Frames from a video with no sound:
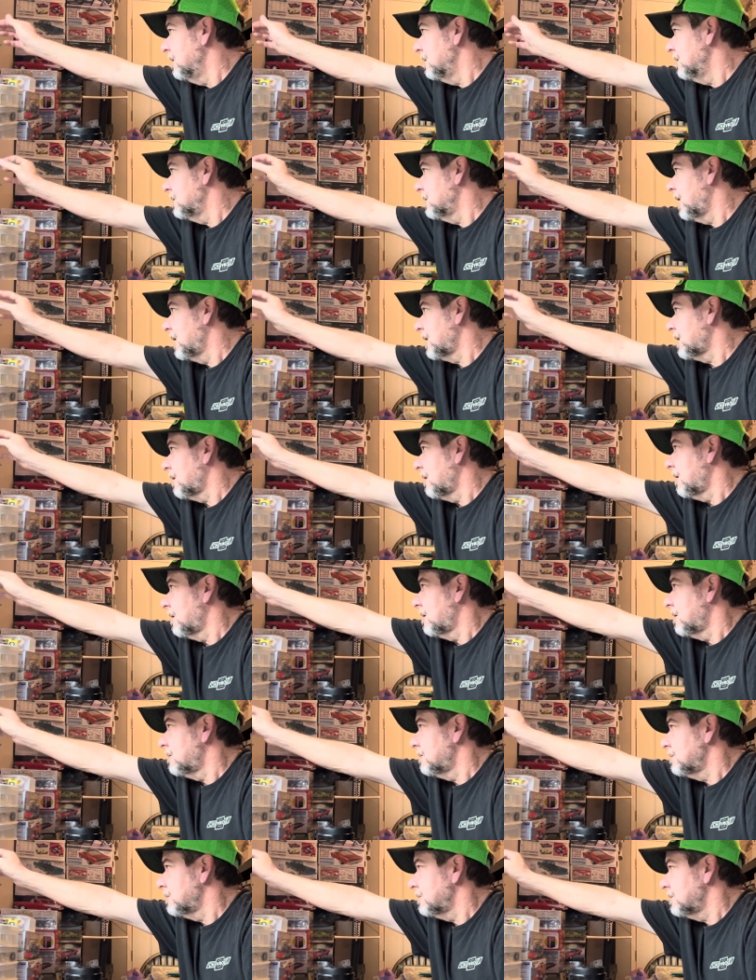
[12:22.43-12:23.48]
like
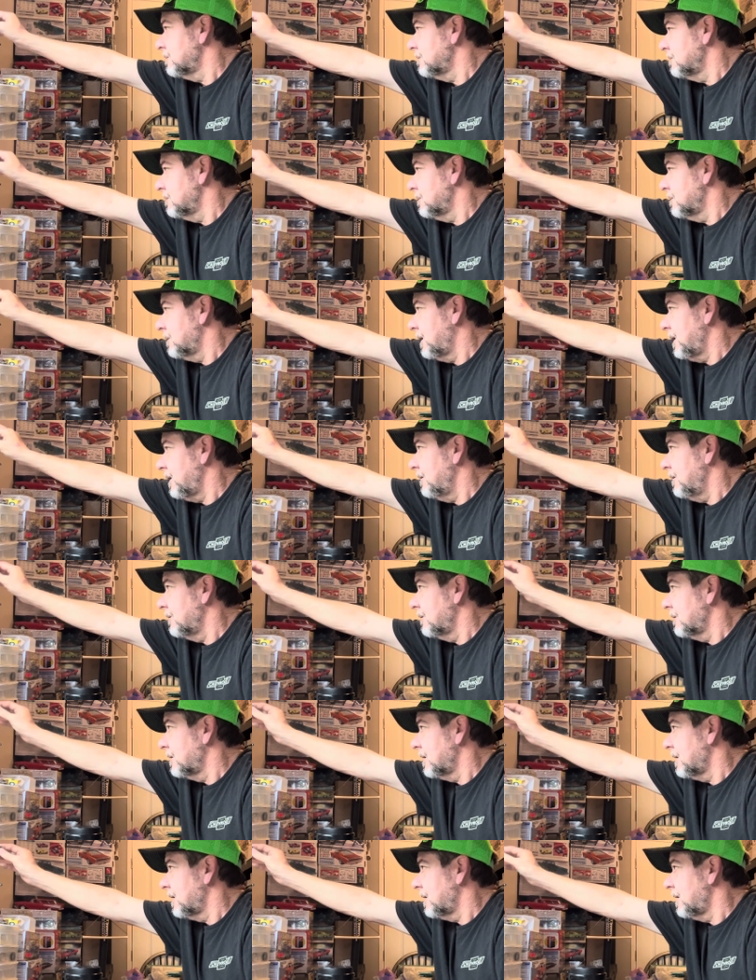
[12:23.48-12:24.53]
our deal
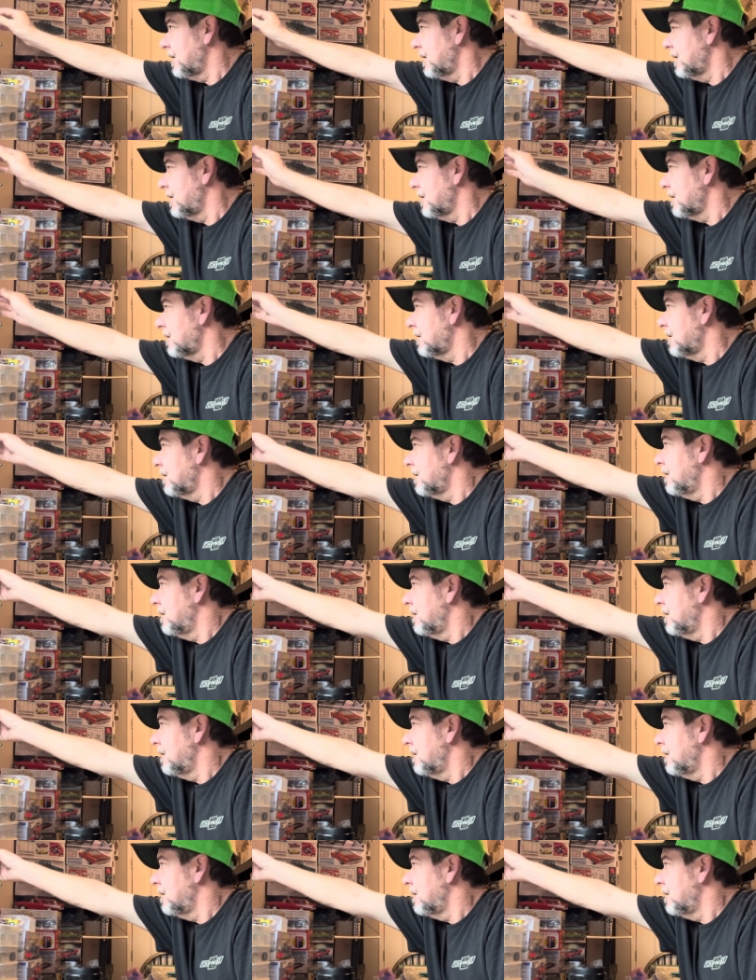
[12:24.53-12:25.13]
right here.